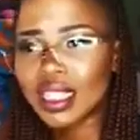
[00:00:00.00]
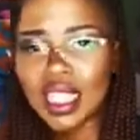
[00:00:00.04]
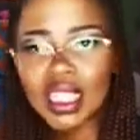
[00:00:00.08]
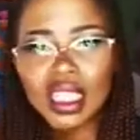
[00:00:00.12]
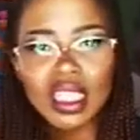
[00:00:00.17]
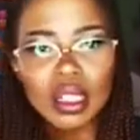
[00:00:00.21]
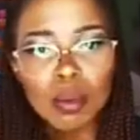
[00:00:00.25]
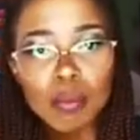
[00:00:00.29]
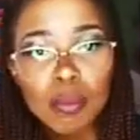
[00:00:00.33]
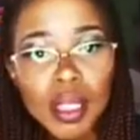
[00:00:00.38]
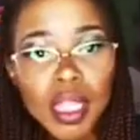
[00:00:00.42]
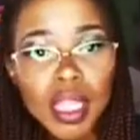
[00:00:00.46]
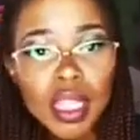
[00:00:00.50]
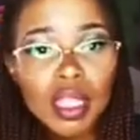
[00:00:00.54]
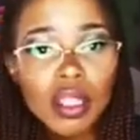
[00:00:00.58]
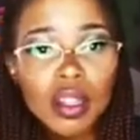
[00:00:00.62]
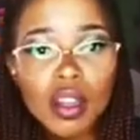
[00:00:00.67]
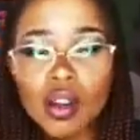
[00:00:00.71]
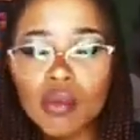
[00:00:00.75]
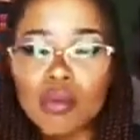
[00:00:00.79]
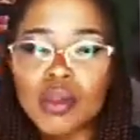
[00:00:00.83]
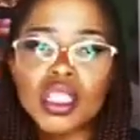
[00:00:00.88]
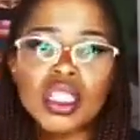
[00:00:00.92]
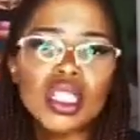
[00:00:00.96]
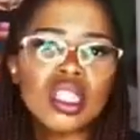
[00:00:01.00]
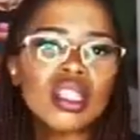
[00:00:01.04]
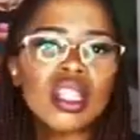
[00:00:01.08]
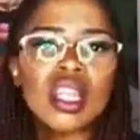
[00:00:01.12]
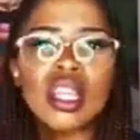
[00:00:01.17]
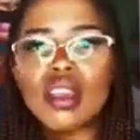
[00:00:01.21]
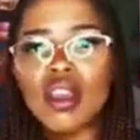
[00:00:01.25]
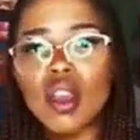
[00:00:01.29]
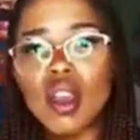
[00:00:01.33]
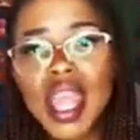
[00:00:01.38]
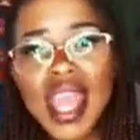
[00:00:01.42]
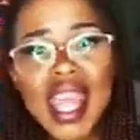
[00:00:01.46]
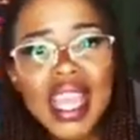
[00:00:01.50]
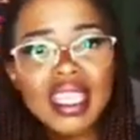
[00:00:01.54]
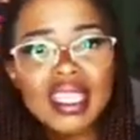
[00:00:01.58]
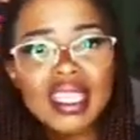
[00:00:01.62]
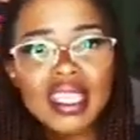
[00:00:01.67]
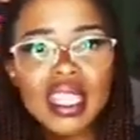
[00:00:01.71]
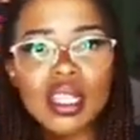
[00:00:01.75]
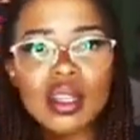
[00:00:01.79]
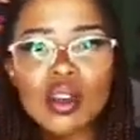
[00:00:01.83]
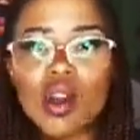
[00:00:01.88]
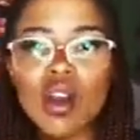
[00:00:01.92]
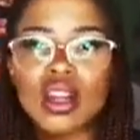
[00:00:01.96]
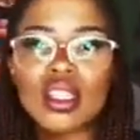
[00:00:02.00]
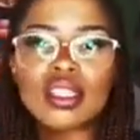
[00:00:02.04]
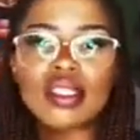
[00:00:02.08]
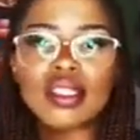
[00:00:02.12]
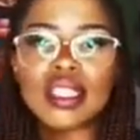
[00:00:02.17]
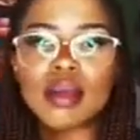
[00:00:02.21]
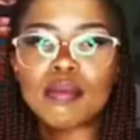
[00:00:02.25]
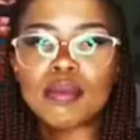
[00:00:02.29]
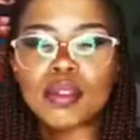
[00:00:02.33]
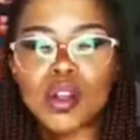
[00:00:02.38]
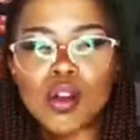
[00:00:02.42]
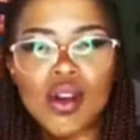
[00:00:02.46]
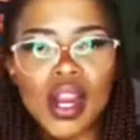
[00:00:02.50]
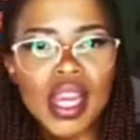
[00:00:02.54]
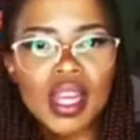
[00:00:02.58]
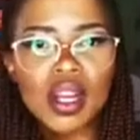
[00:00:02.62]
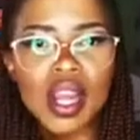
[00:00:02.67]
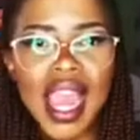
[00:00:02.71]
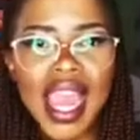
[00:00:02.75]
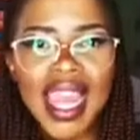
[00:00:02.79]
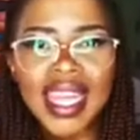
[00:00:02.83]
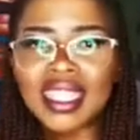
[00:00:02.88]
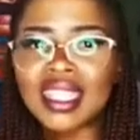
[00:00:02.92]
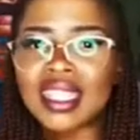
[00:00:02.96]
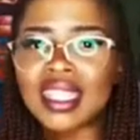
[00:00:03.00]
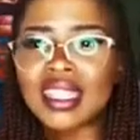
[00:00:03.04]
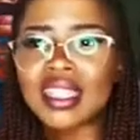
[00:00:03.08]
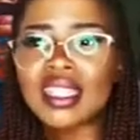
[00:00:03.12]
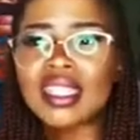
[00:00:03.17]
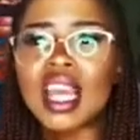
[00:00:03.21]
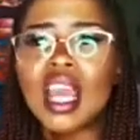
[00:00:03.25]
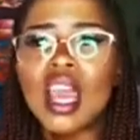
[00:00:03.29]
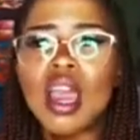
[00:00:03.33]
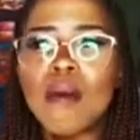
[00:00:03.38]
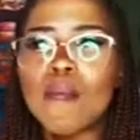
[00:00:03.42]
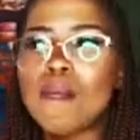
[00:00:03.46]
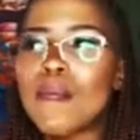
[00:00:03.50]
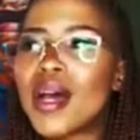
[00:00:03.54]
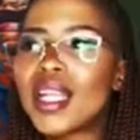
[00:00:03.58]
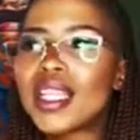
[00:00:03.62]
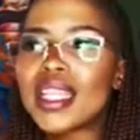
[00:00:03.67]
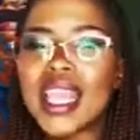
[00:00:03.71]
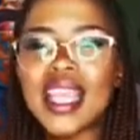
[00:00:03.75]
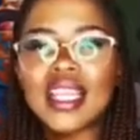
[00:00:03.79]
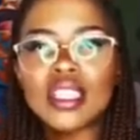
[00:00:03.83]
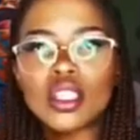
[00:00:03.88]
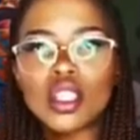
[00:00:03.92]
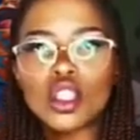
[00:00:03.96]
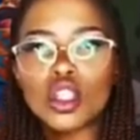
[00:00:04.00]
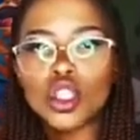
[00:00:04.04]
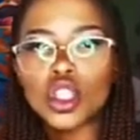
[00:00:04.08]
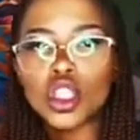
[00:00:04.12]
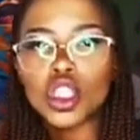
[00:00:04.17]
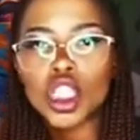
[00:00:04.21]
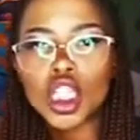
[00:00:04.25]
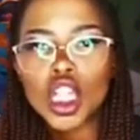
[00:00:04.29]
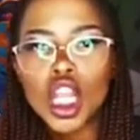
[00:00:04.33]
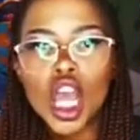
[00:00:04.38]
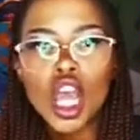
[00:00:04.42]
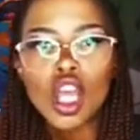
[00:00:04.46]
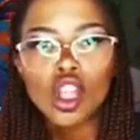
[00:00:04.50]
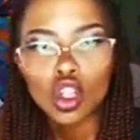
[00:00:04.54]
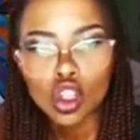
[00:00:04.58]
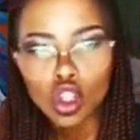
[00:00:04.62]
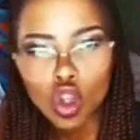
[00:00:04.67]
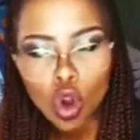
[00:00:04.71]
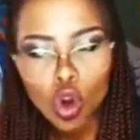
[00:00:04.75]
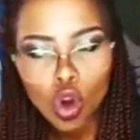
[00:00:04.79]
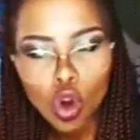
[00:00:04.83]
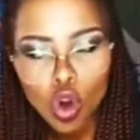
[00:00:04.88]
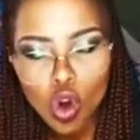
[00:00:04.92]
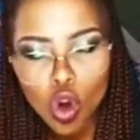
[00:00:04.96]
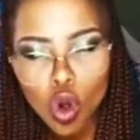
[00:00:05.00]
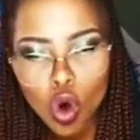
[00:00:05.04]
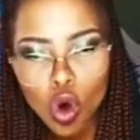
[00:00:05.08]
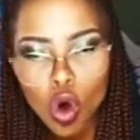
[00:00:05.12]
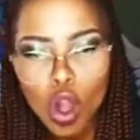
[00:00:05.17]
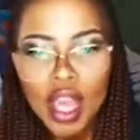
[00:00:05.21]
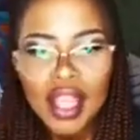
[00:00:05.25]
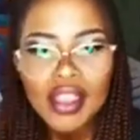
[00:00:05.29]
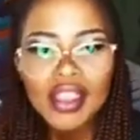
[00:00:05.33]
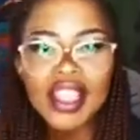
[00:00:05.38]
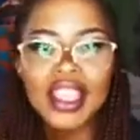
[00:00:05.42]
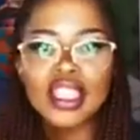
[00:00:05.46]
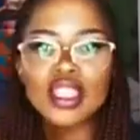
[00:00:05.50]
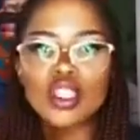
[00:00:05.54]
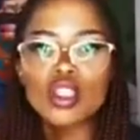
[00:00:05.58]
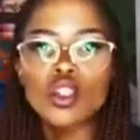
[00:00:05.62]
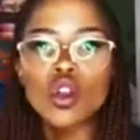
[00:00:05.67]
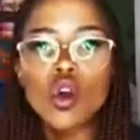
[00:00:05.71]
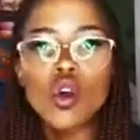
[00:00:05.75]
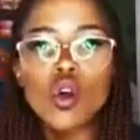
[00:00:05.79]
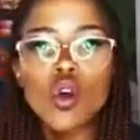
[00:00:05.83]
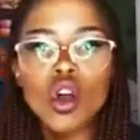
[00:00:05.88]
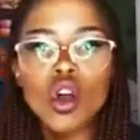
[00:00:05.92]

such as the BE Commission. They excellent concepts, great ideas, but execution dololo. There's no